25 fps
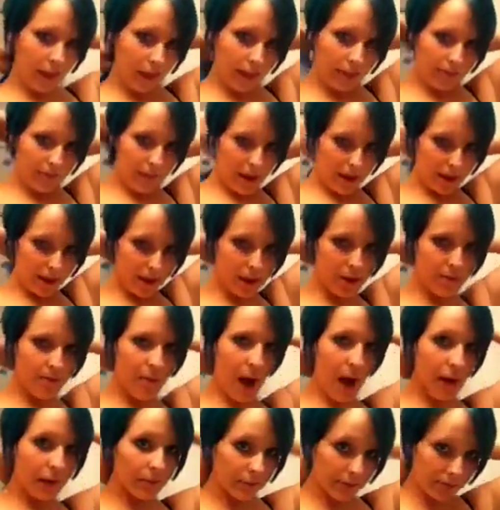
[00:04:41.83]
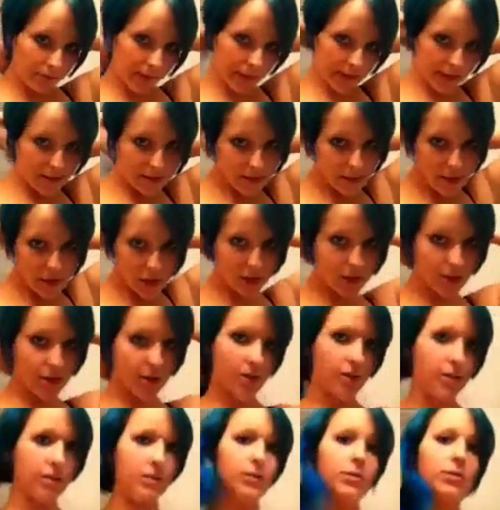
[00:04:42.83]
Mainly the bottoms of my extensions,
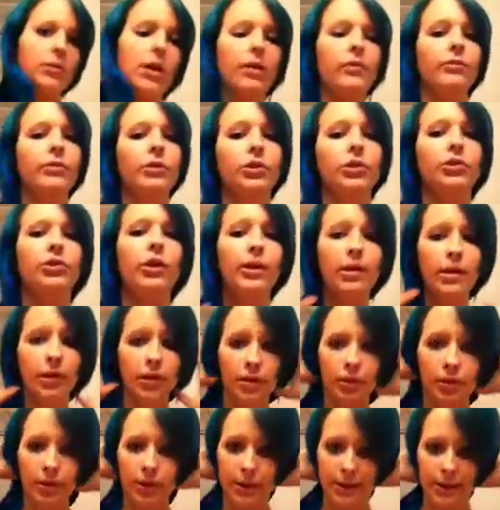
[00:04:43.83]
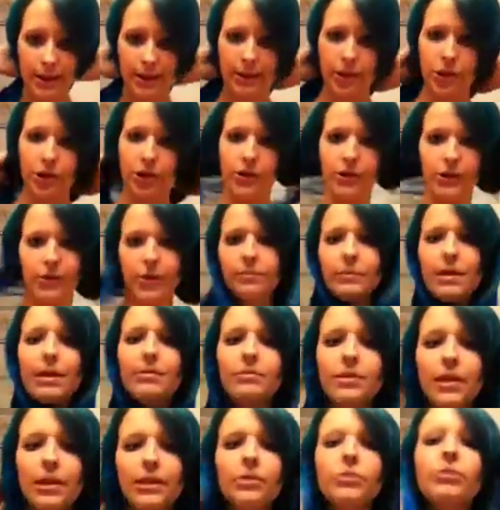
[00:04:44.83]
because over straightening your extensions,
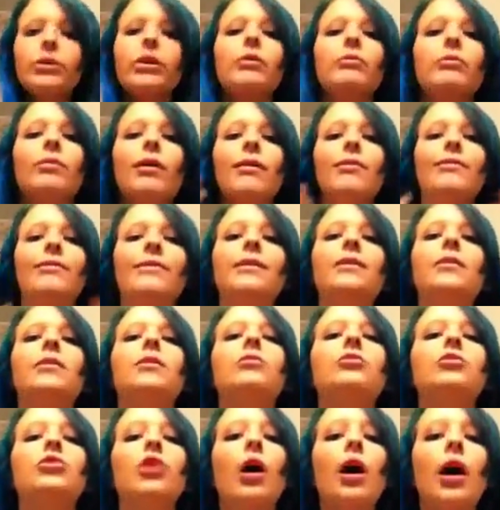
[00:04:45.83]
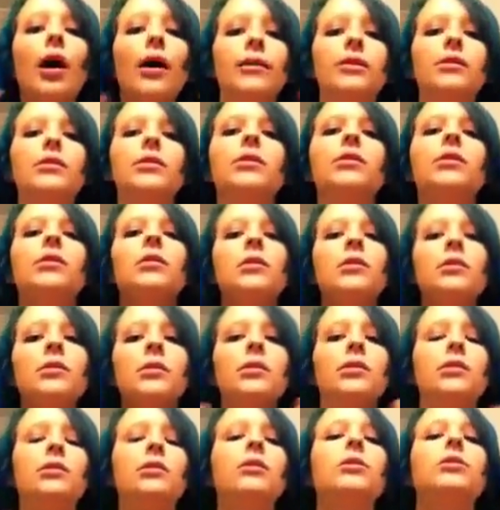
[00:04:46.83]
sometimes they do get rough and a little dry.
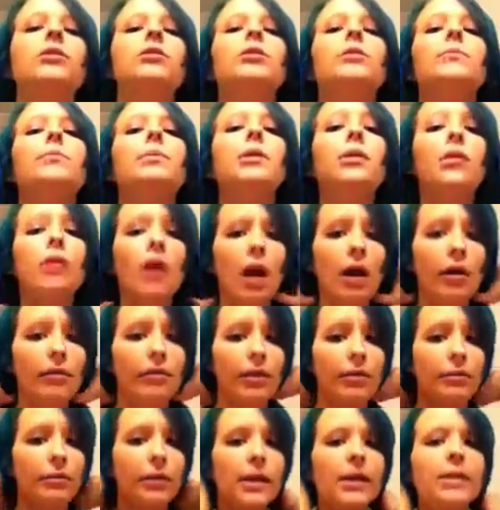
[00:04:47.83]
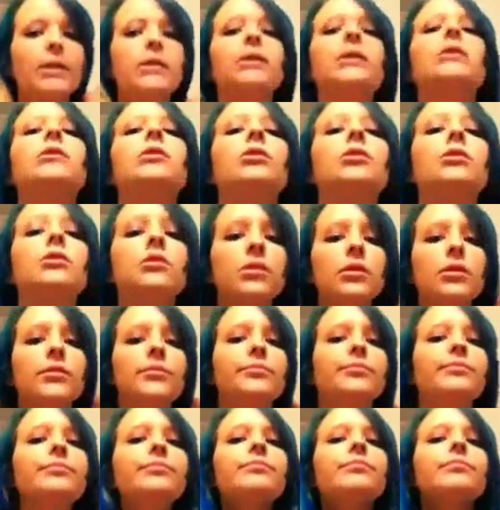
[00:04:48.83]
So I usually put a lot of it in my extensions.
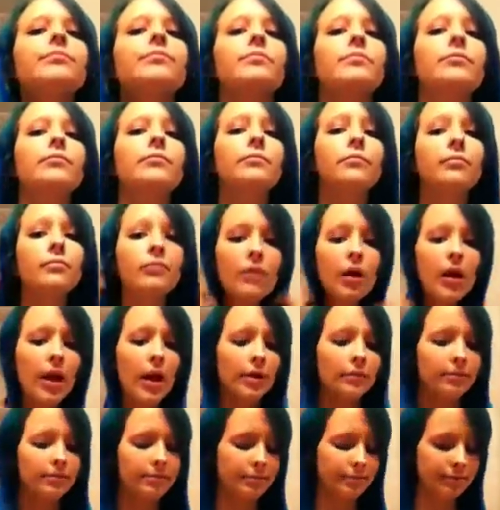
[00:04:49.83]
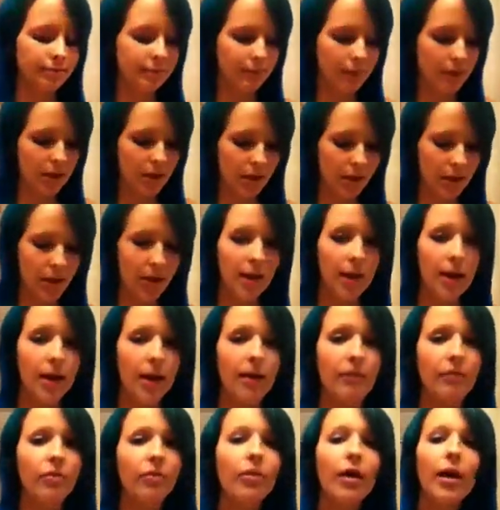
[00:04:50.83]
Okay.
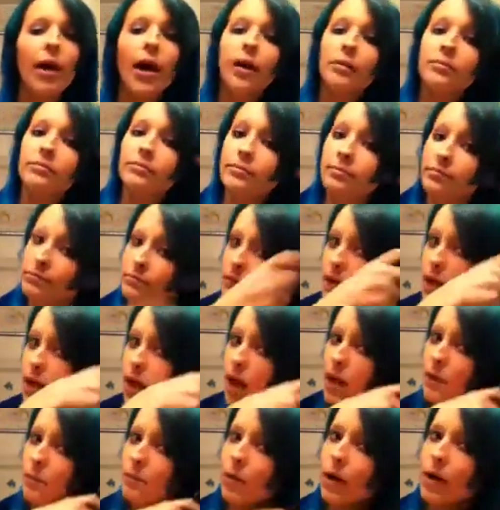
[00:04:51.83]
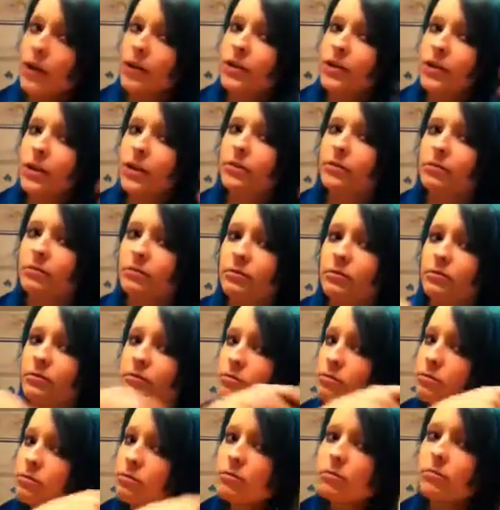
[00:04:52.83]
Then after that, I brush it
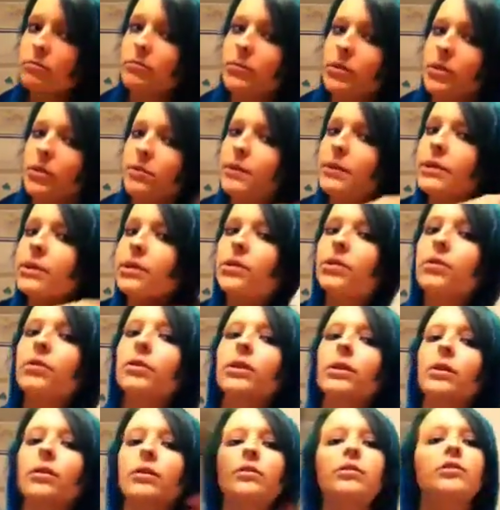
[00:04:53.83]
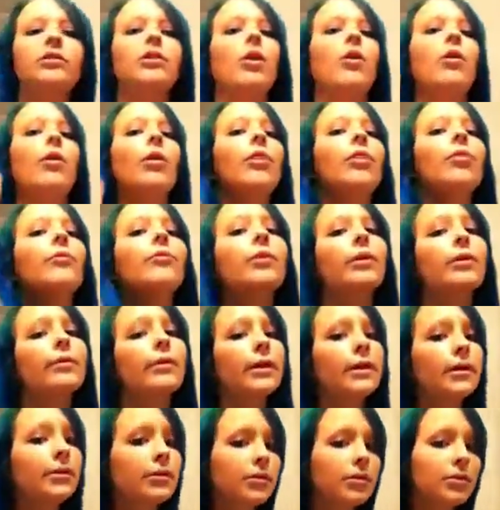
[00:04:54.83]
to make sure it's all through
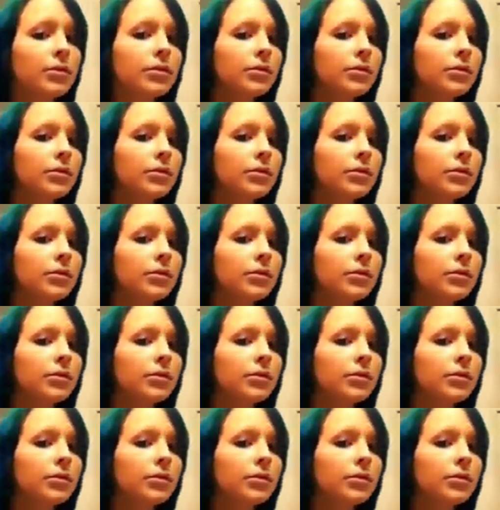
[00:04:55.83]
it.